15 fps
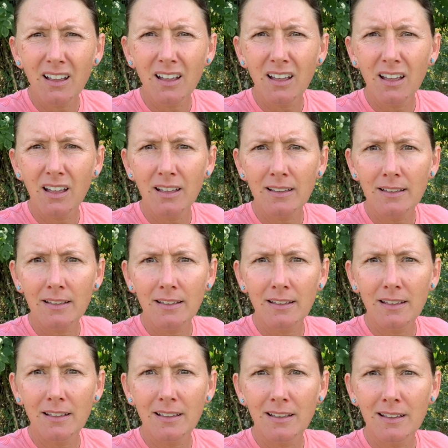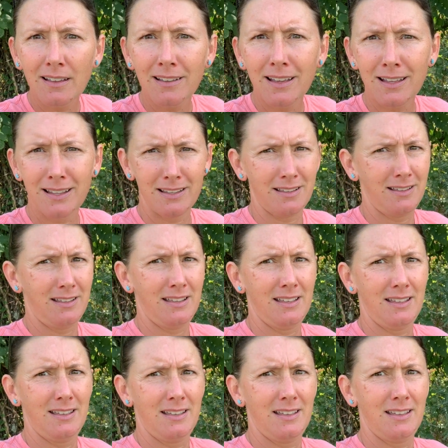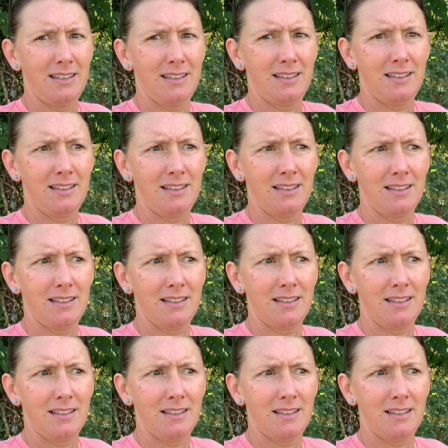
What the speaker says: Nobody speaks.